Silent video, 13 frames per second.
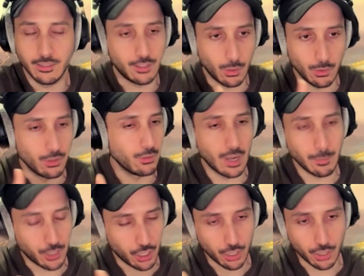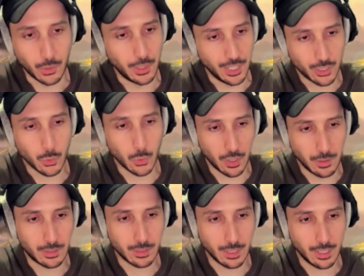I'm curious where it's
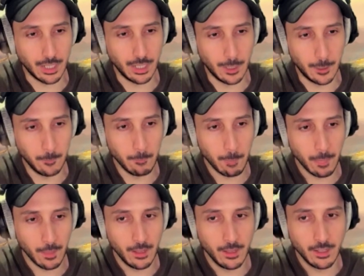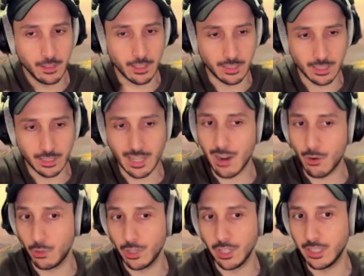going to go because he's not
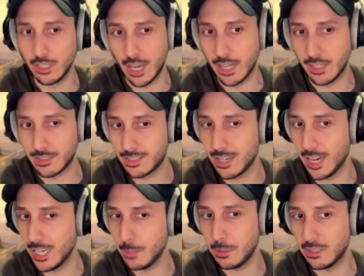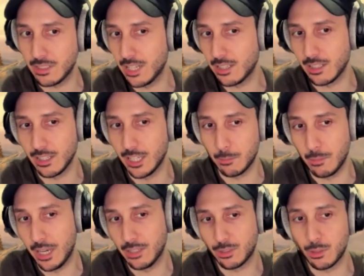really that type. He's not the like
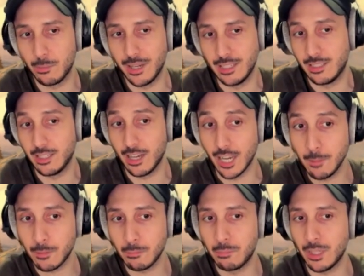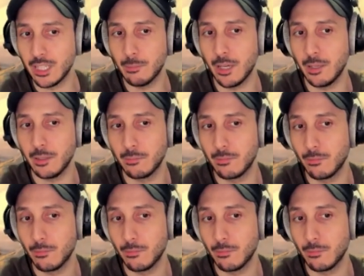mastermind type, but we'll see